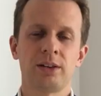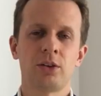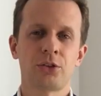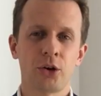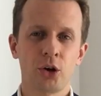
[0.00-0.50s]
And
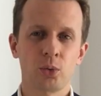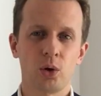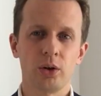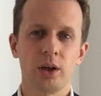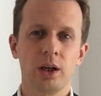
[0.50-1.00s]
the third
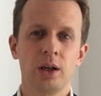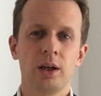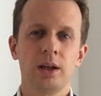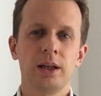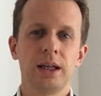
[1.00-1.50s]
one
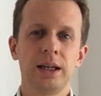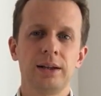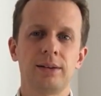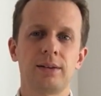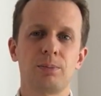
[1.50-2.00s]

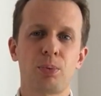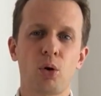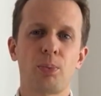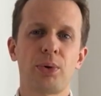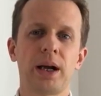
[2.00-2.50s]
is
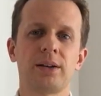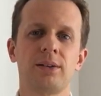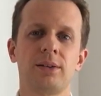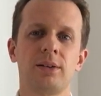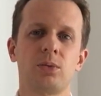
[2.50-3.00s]
poor
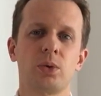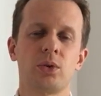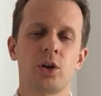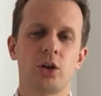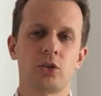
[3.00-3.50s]
practices with
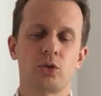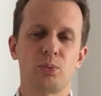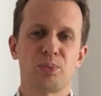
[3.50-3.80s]
regards to